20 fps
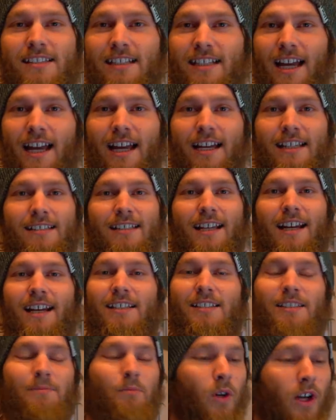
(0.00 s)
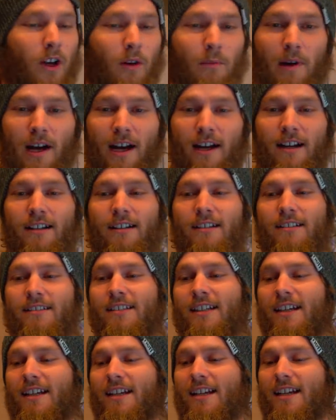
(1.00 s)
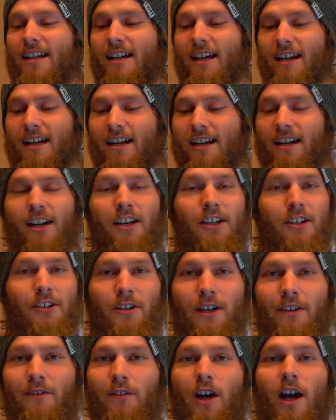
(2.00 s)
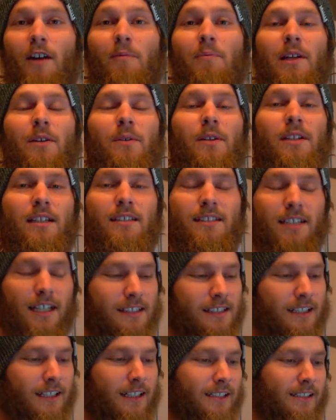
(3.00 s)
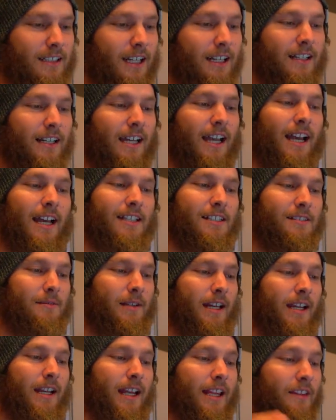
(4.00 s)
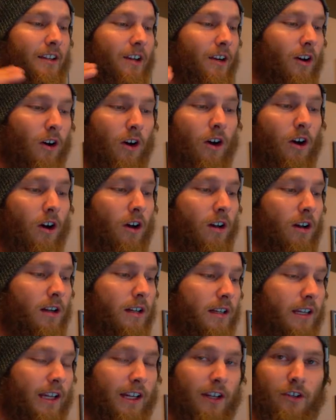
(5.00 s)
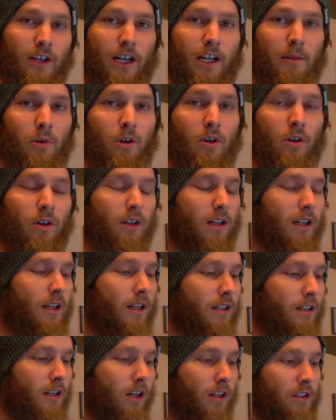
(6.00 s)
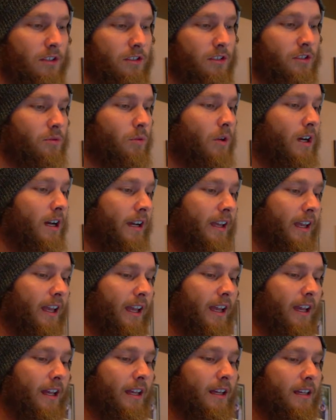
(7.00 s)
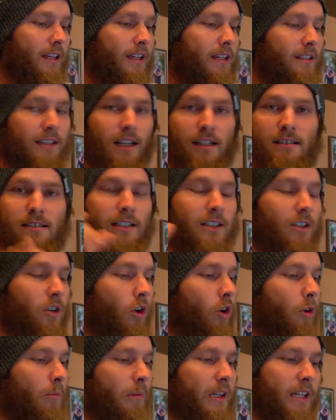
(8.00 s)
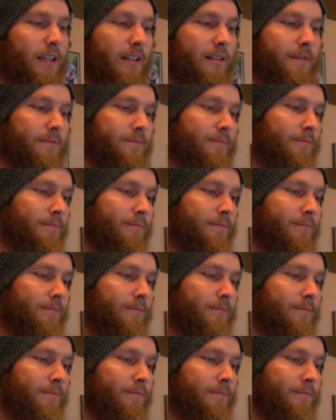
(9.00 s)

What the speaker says: of guys. Will Myers, Hunter Renfroe. I've played with a ton of guys, man, and they're all incredible. Carlos Asuaje, Dusty Coleman,